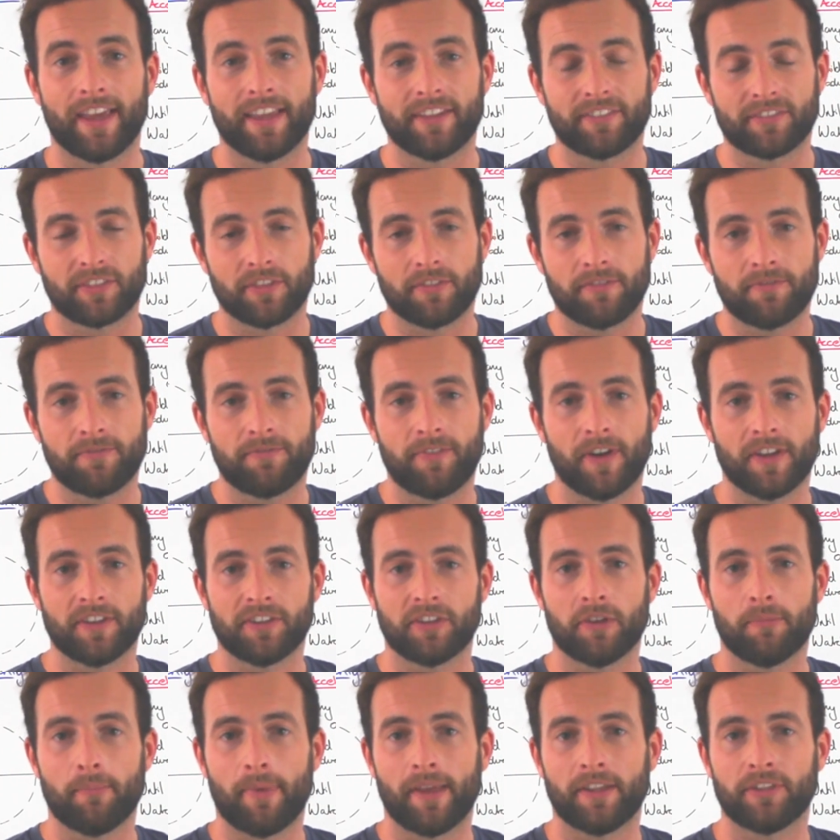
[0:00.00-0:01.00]
It's the
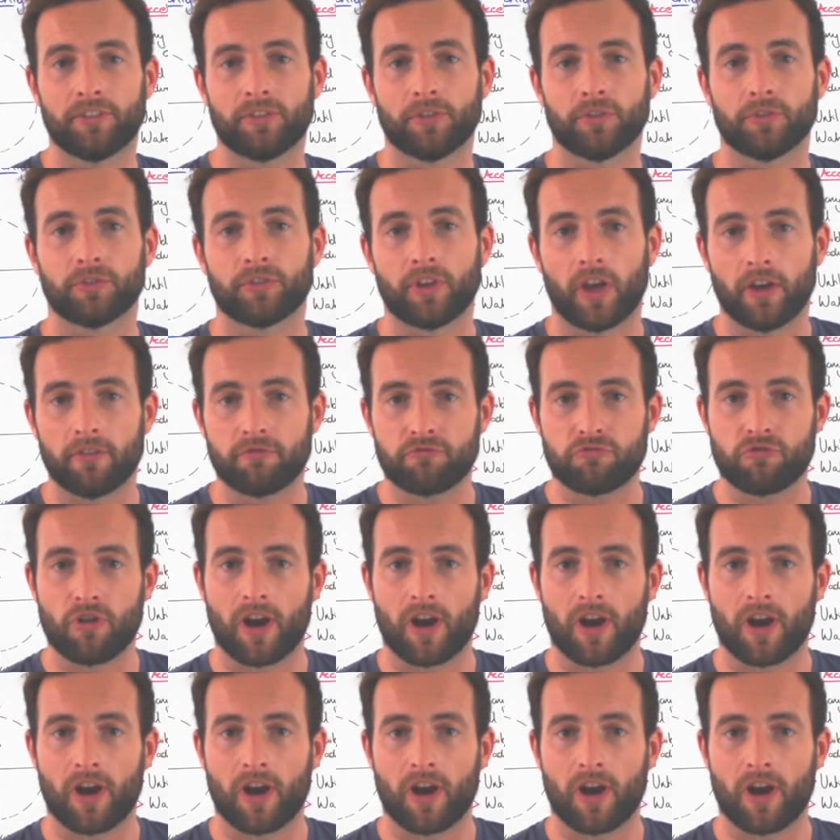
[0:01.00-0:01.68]
fundamentals of